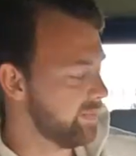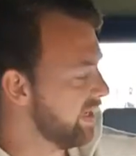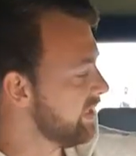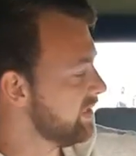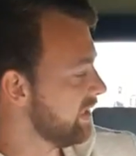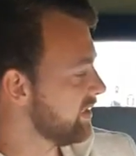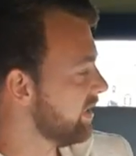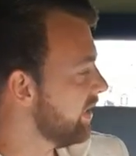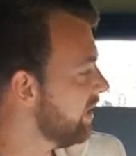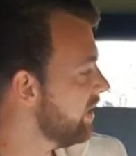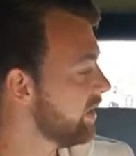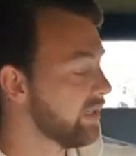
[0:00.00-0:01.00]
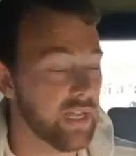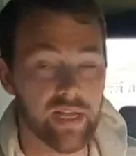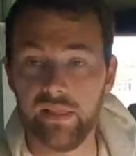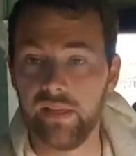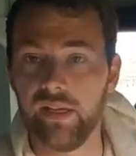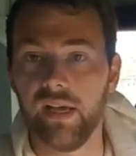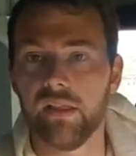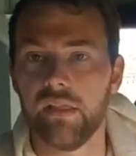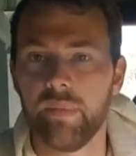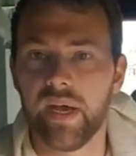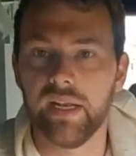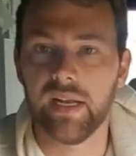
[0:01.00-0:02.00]
bit is actually getting the
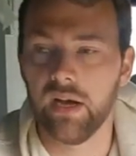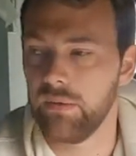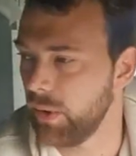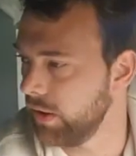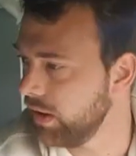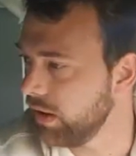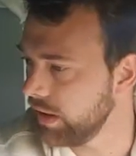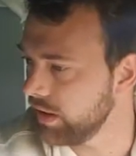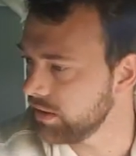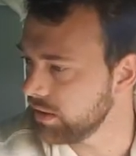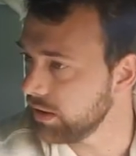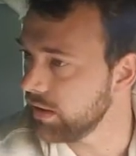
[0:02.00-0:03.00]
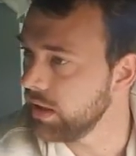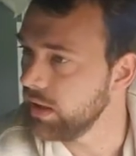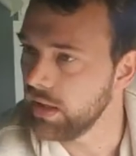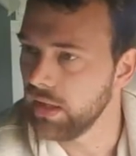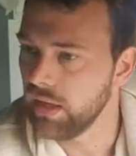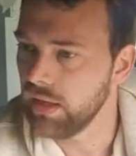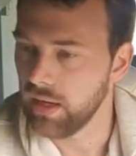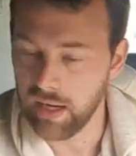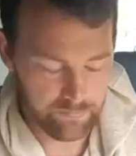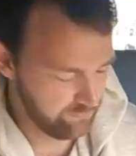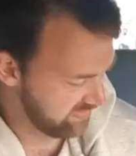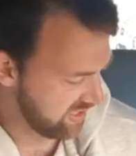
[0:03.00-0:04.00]
bedding out and putting it on it. So
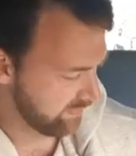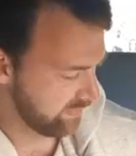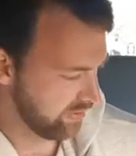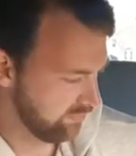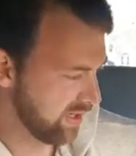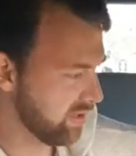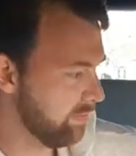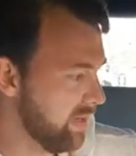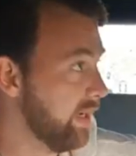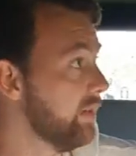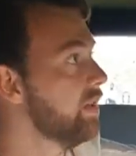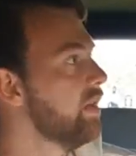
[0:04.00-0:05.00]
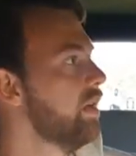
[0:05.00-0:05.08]
definitely recommend